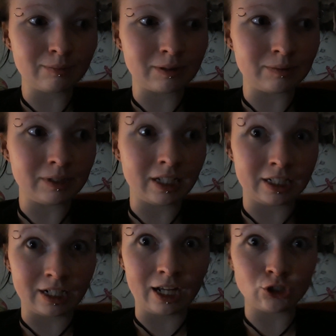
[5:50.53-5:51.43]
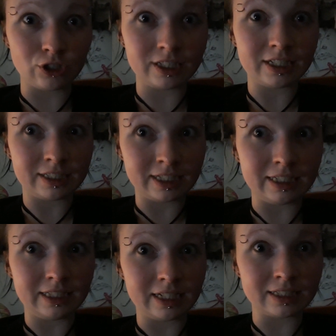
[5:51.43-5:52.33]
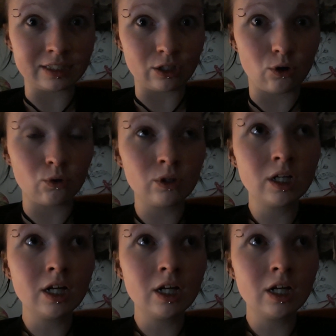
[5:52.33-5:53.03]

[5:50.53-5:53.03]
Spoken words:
I mean, I graduated 3 years ago.